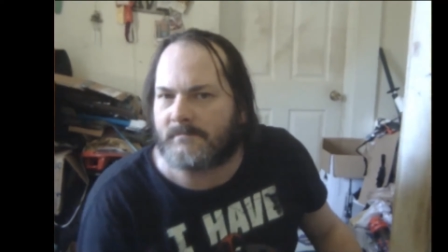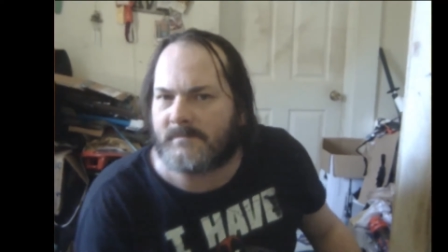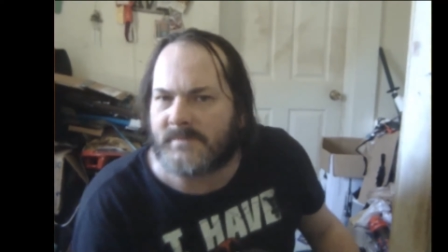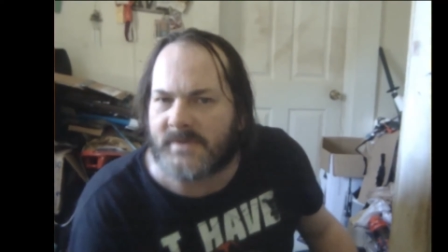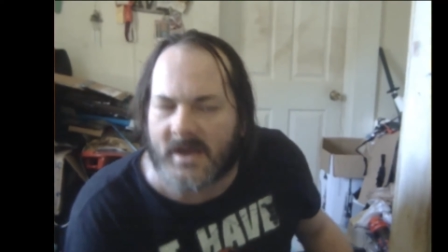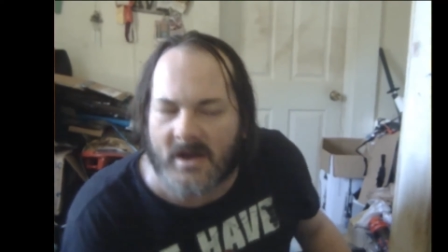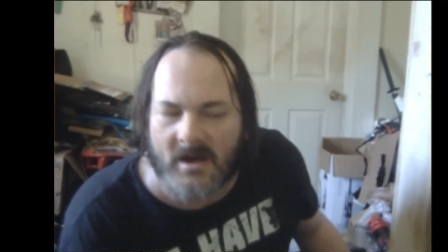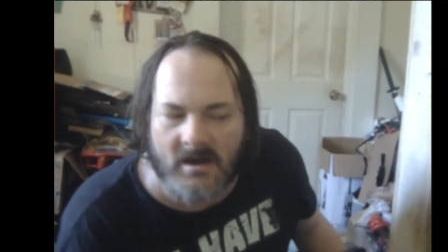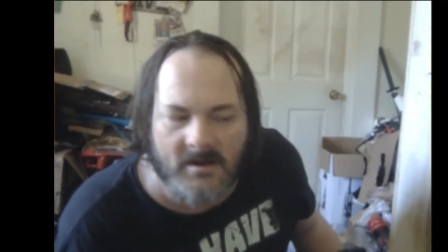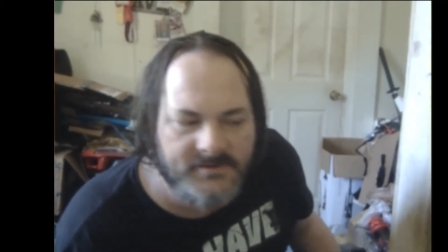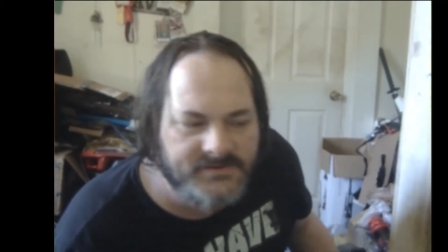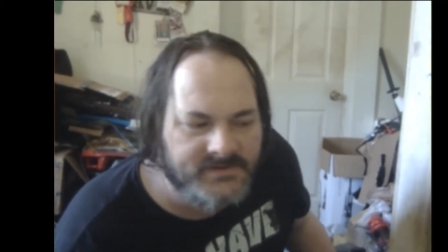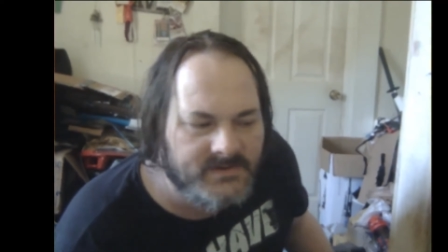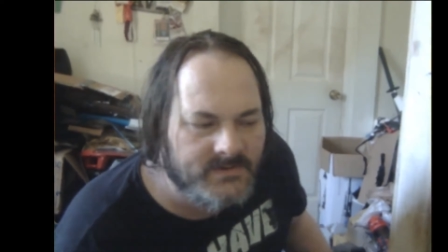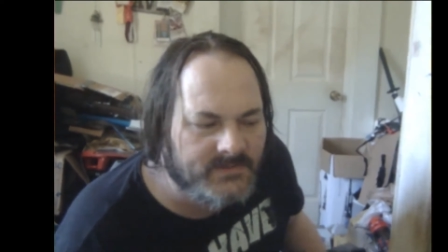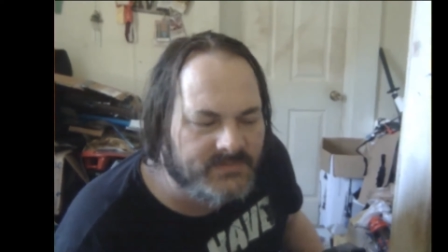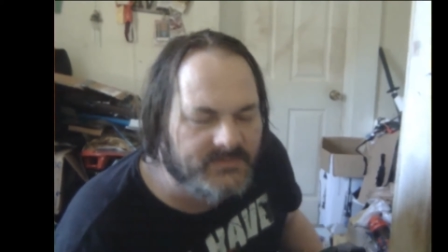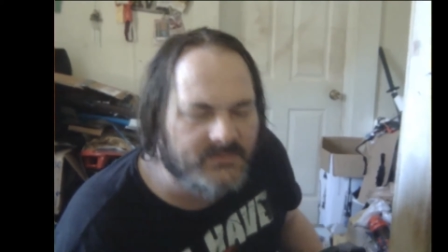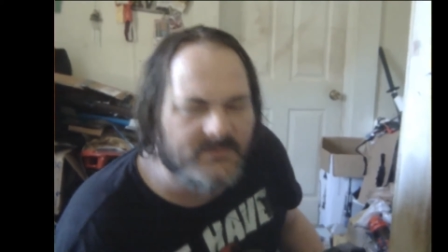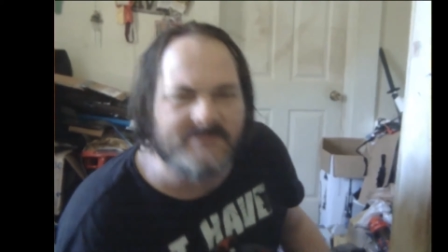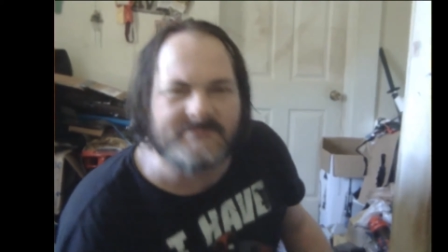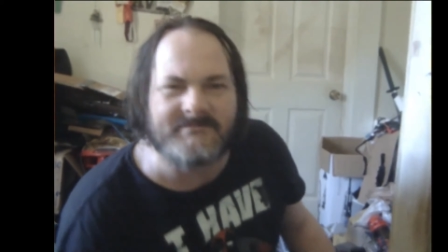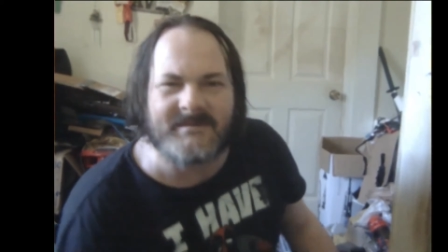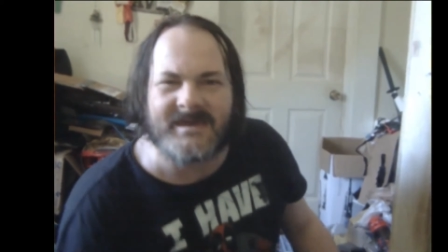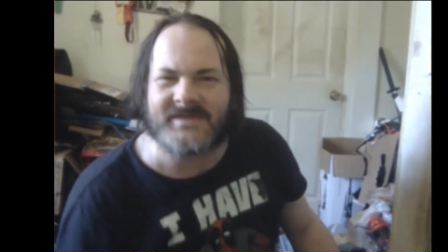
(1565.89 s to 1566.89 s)

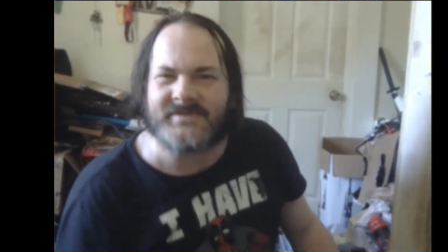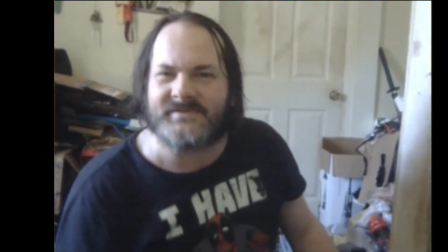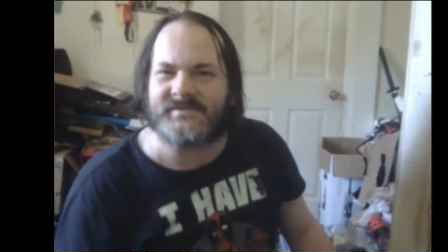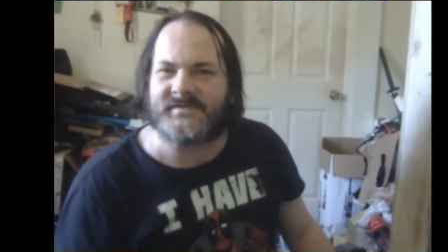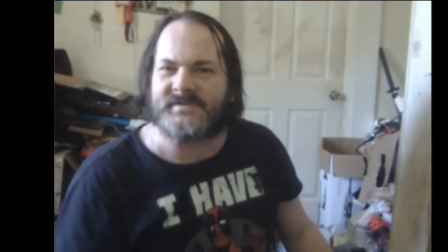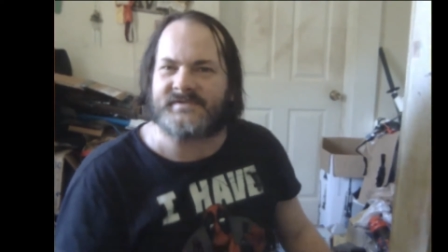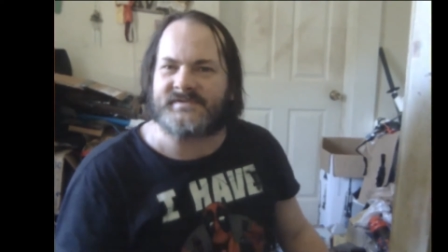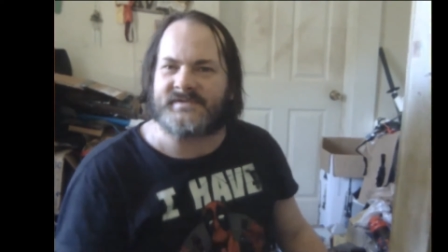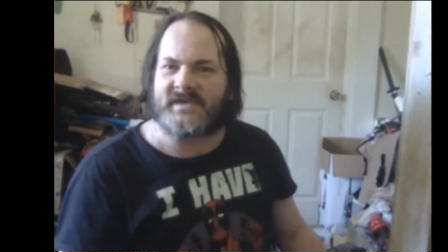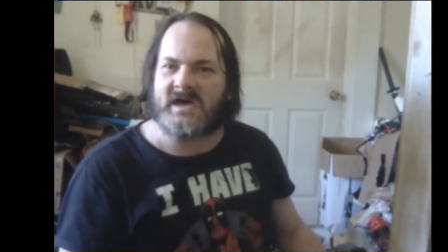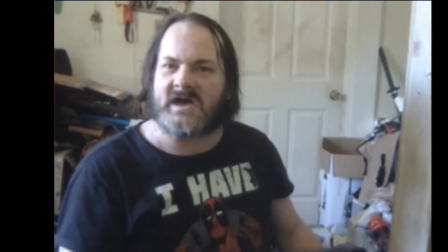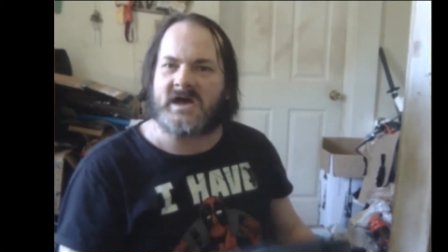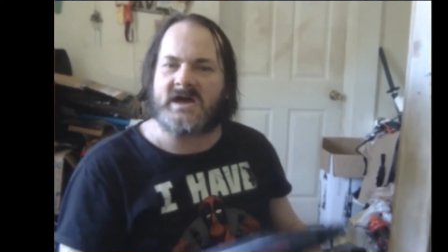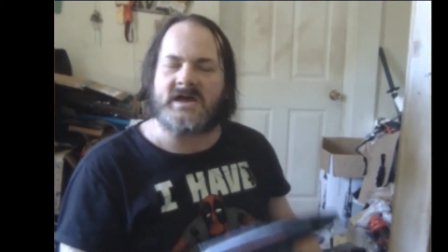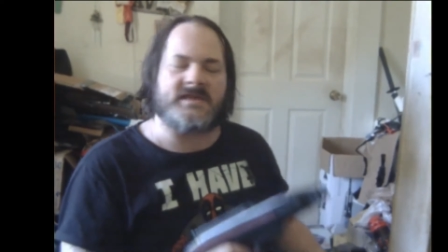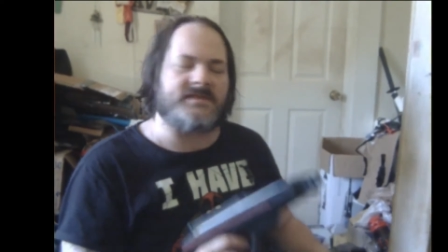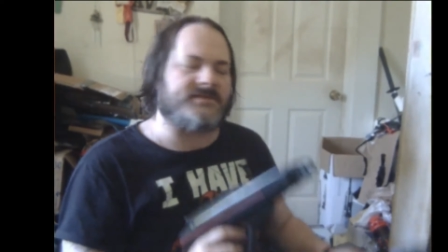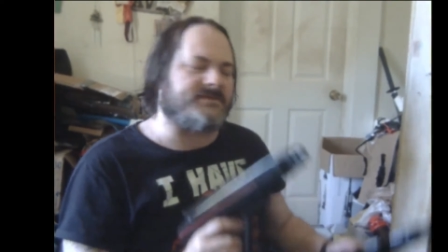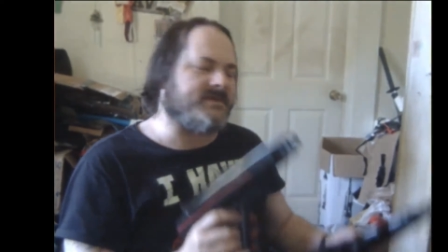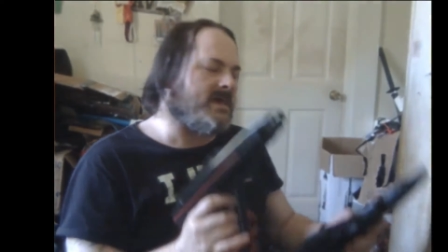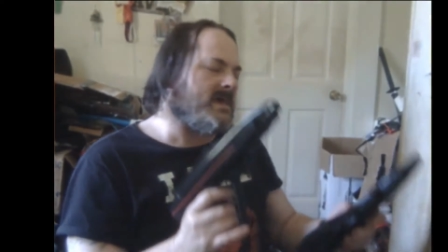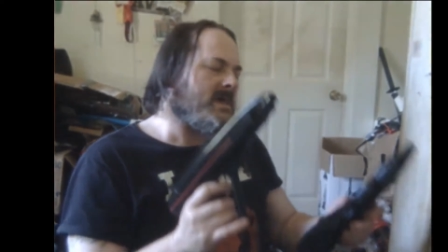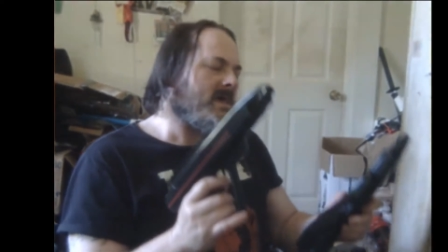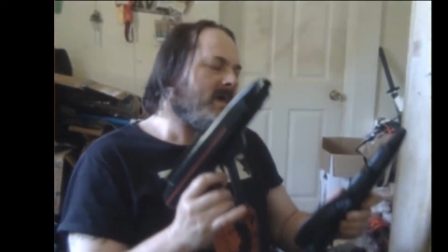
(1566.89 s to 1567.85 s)
designs,